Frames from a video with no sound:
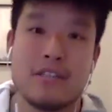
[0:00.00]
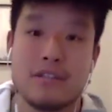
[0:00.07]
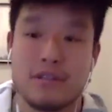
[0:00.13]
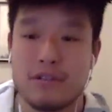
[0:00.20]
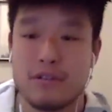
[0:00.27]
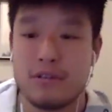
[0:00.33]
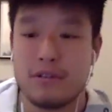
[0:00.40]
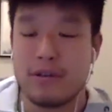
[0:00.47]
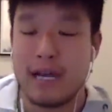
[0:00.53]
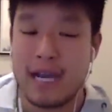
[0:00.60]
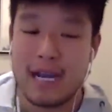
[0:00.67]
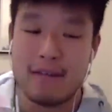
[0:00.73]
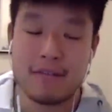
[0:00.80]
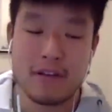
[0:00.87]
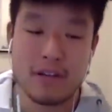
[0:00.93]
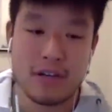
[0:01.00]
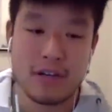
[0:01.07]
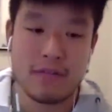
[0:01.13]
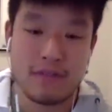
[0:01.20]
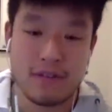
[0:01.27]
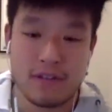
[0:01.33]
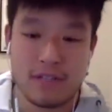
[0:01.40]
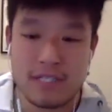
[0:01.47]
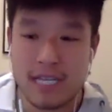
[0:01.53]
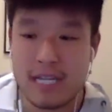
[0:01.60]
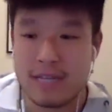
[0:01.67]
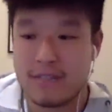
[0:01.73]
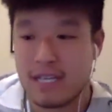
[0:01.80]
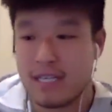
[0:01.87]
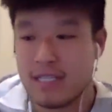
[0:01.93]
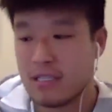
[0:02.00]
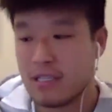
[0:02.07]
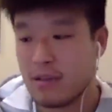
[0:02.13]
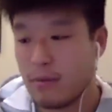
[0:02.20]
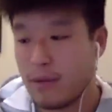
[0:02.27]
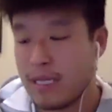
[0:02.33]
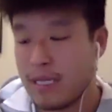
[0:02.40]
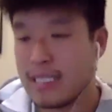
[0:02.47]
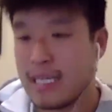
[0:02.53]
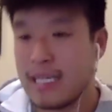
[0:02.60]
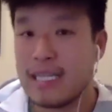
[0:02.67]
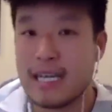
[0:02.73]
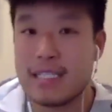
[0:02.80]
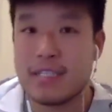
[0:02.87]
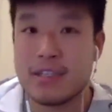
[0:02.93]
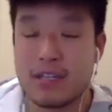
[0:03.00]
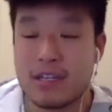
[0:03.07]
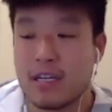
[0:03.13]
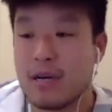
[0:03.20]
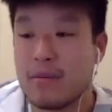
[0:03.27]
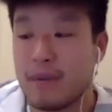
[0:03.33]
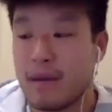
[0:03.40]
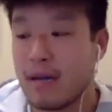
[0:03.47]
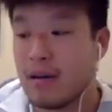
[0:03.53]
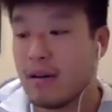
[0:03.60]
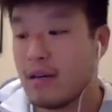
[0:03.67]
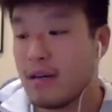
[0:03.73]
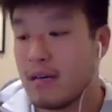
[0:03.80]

to after your first negative test, wait 10 days and you can come out.